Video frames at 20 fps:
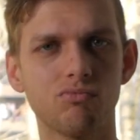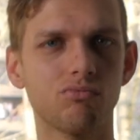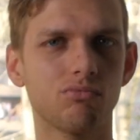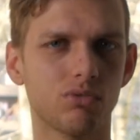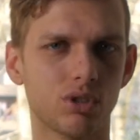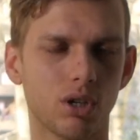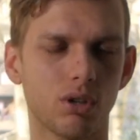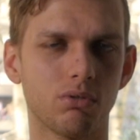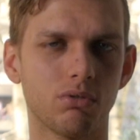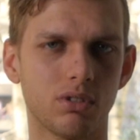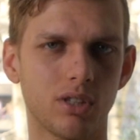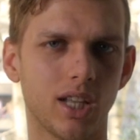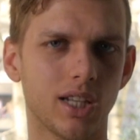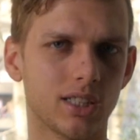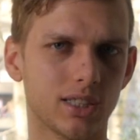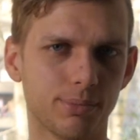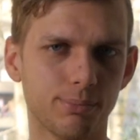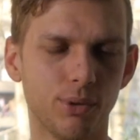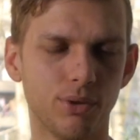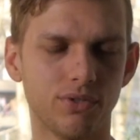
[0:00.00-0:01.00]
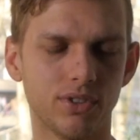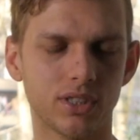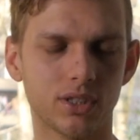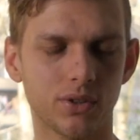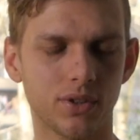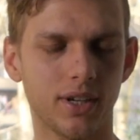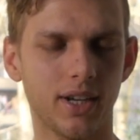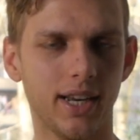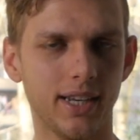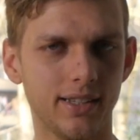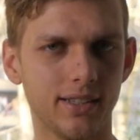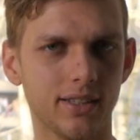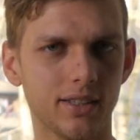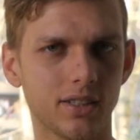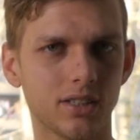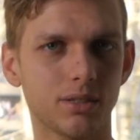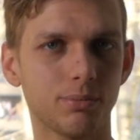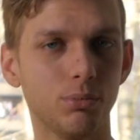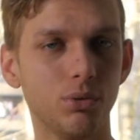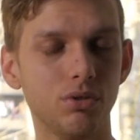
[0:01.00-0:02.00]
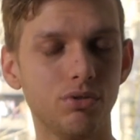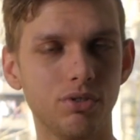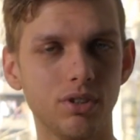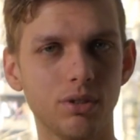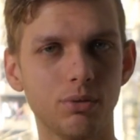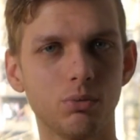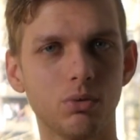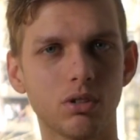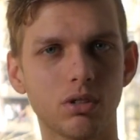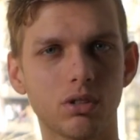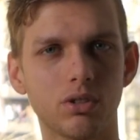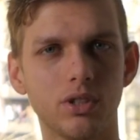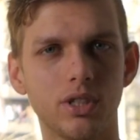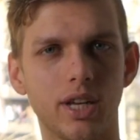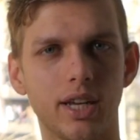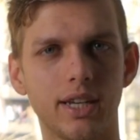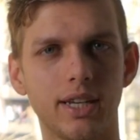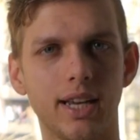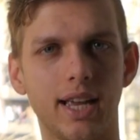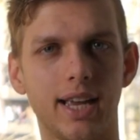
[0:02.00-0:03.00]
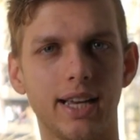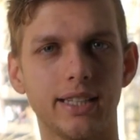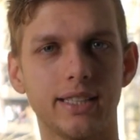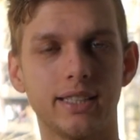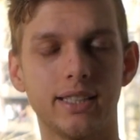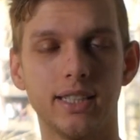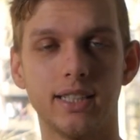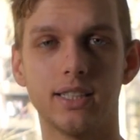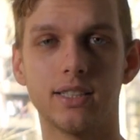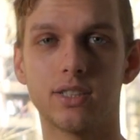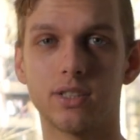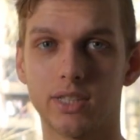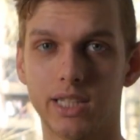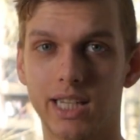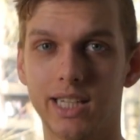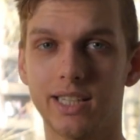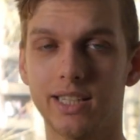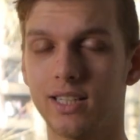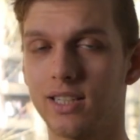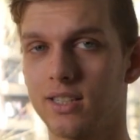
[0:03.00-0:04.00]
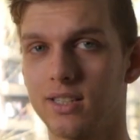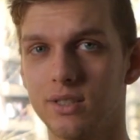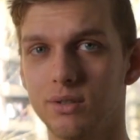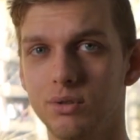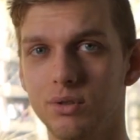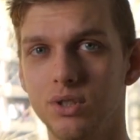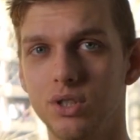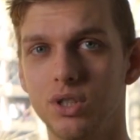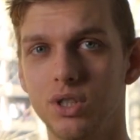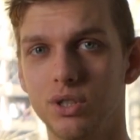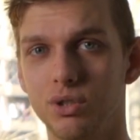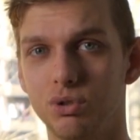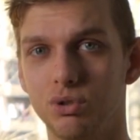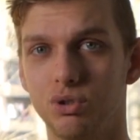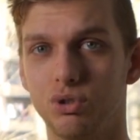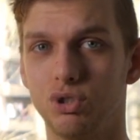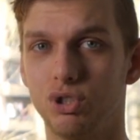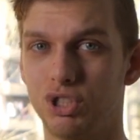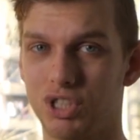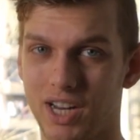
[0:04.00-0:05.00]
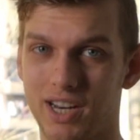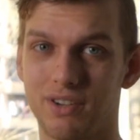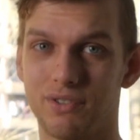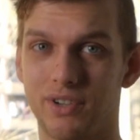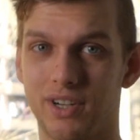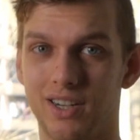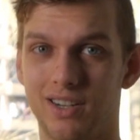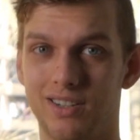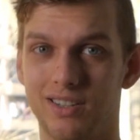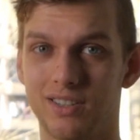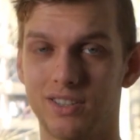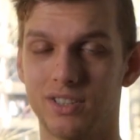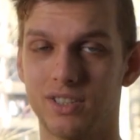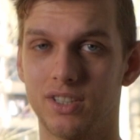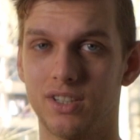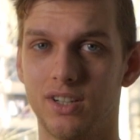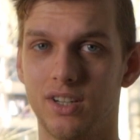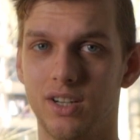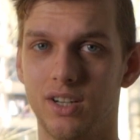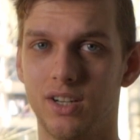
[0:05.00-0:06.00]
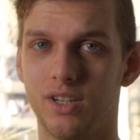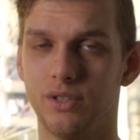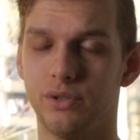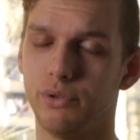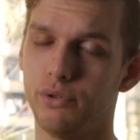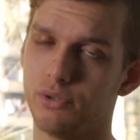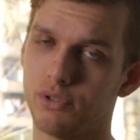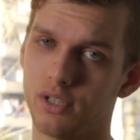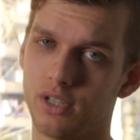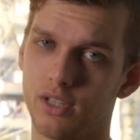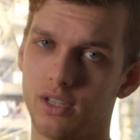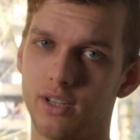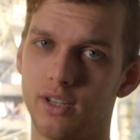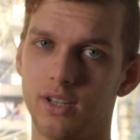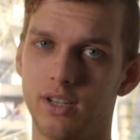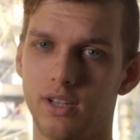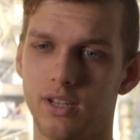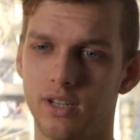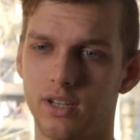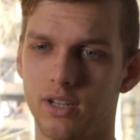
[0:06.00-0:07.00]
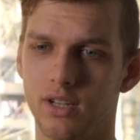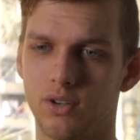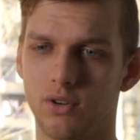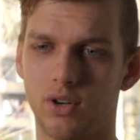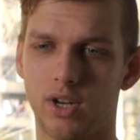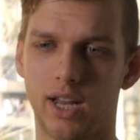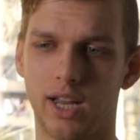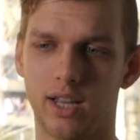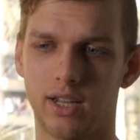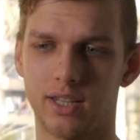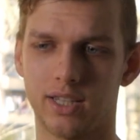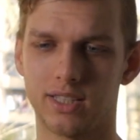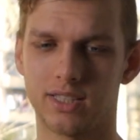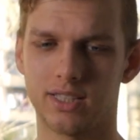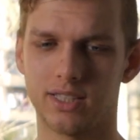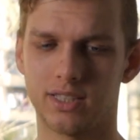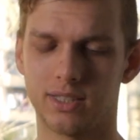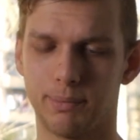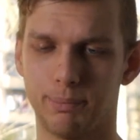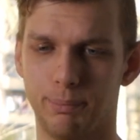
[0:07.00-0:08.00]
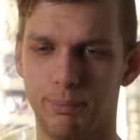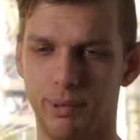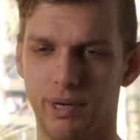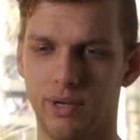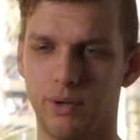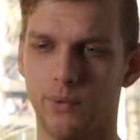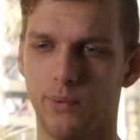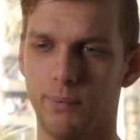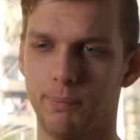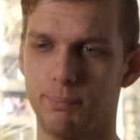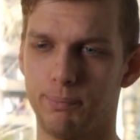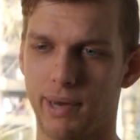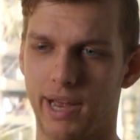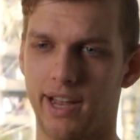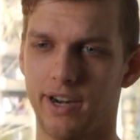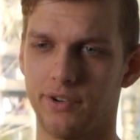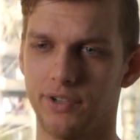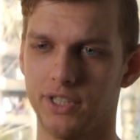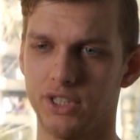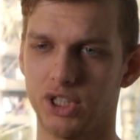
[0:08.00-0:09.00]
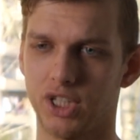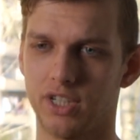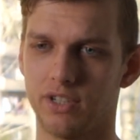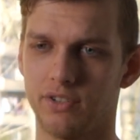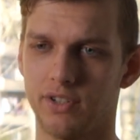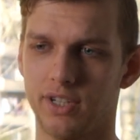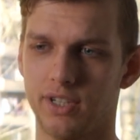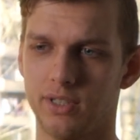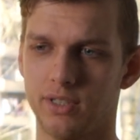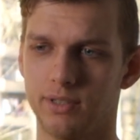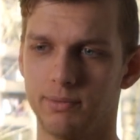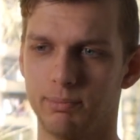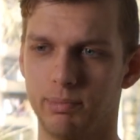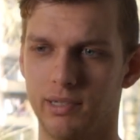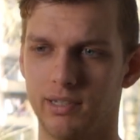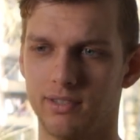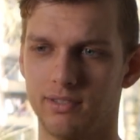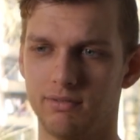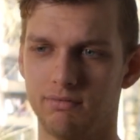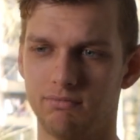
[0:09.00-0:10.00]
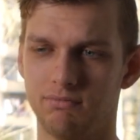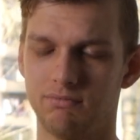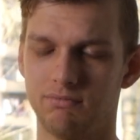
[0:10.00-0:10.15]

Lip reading: so that's moving. So anything that's moving will create AC. So that includes generators, usually. Unless it's a big old battery generator, but